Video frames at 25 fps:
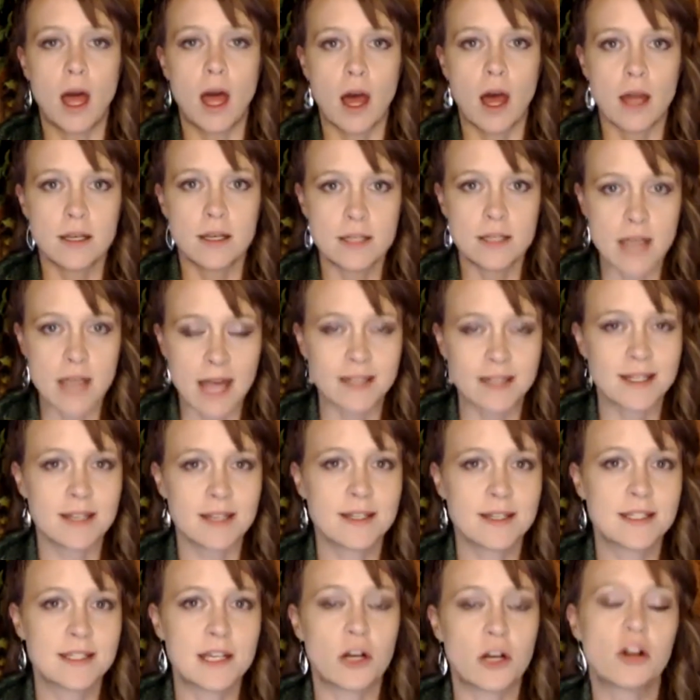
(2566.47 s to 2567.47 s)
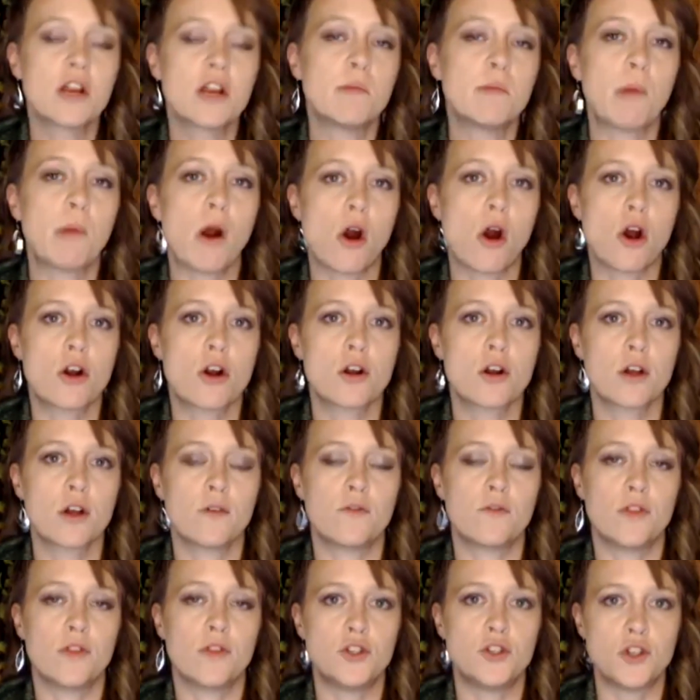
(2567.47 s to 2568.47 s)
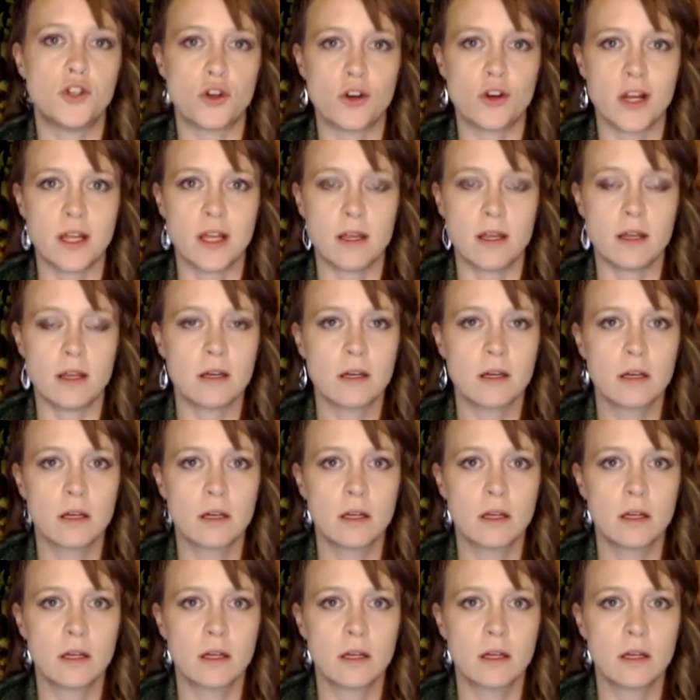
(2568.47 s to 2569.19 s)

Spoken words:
a necessary part of the journey.